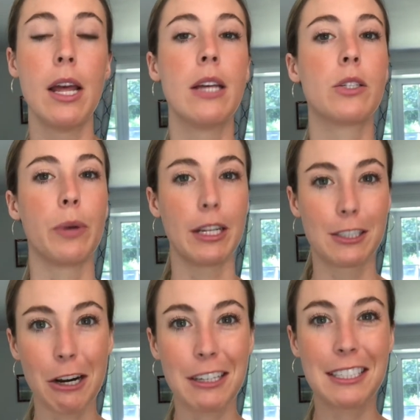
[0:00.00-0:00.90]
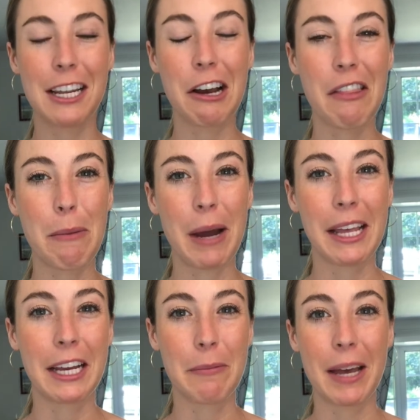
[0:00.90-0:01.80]
So when I started seeing all that money
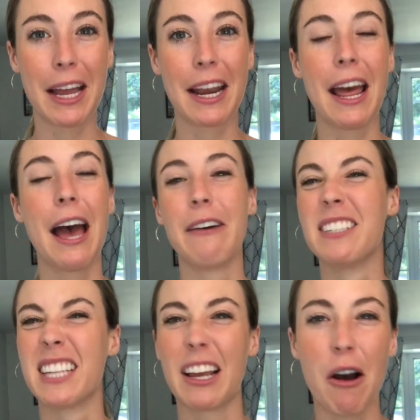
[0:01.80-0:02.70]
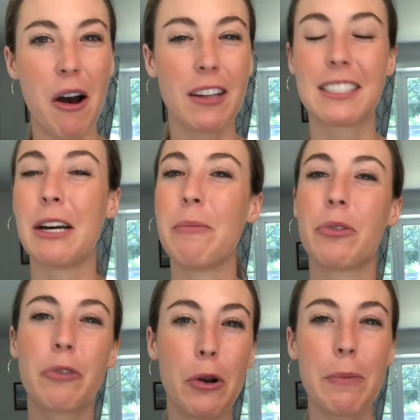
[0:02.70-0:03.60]
come in, I was like, awesome,
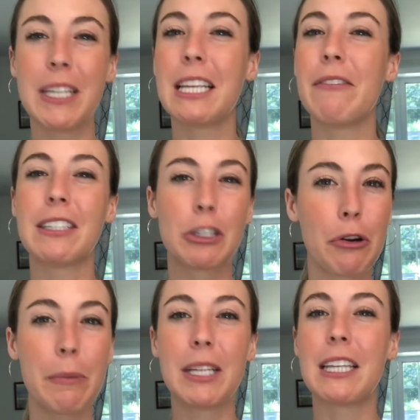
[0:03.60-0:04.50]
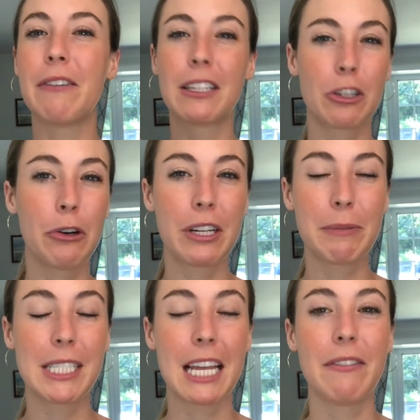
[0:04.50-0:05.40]
throw it in my savings, throw it in my savings, throw it in
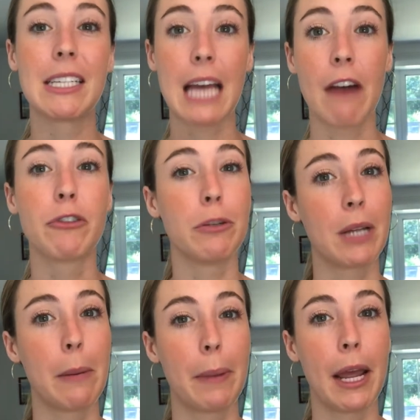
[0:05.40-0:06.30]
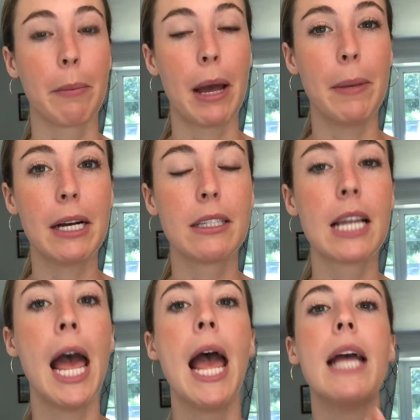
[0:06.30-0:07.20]
my savings after I'm done paying my bills,
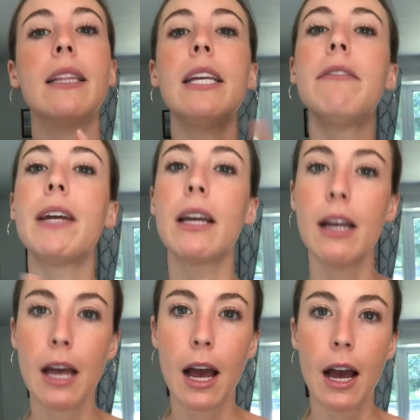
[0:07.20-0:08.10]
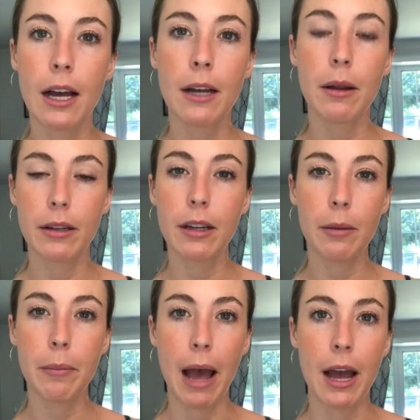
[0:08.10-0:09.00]
and leaving
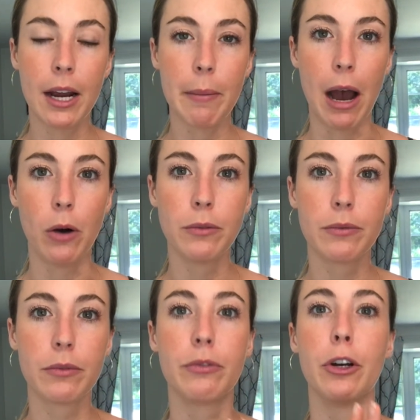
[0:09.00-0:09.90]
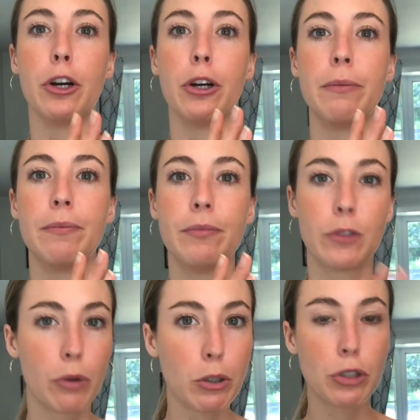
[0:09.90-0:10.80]
an amount for
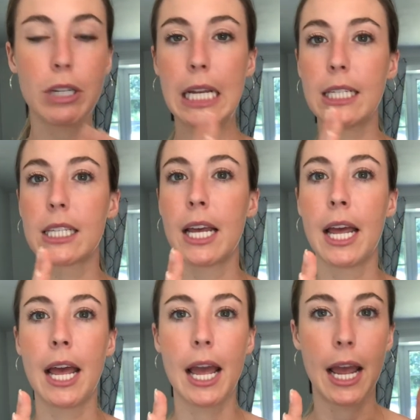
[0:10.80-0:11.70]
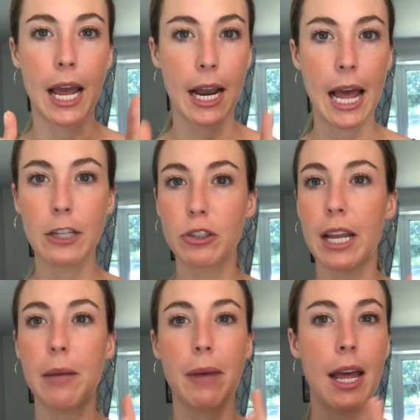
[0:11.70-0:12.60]
groceries and
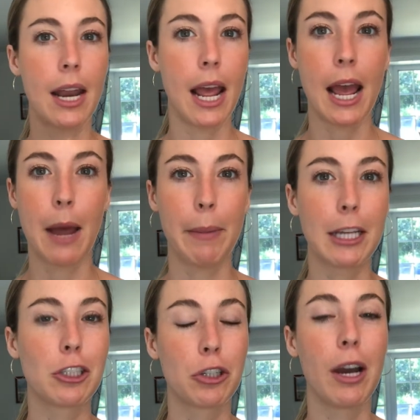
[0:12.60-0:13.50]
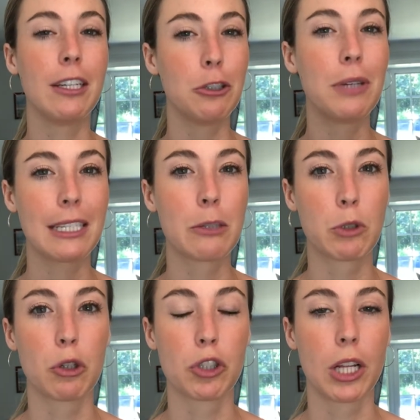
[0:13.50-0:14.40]
entertainment and making sure I do get some
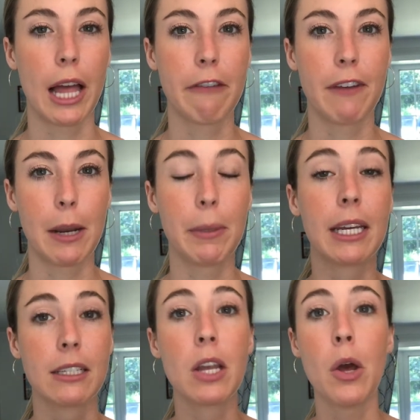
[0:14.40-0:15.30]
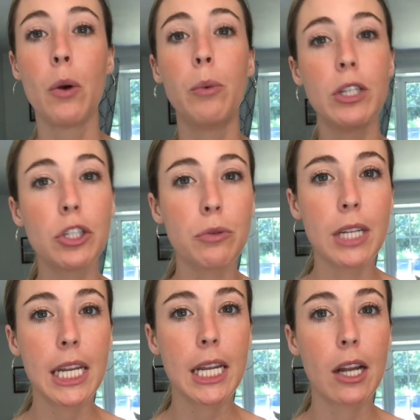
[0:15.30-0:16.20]
social life in, because we do
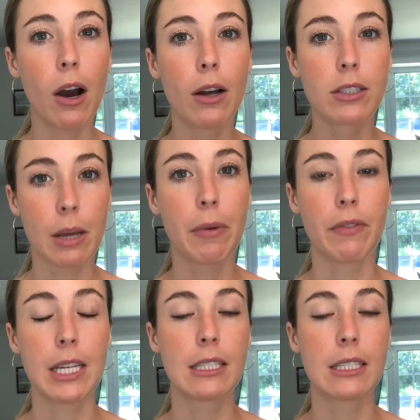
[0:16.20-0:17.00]
need some of these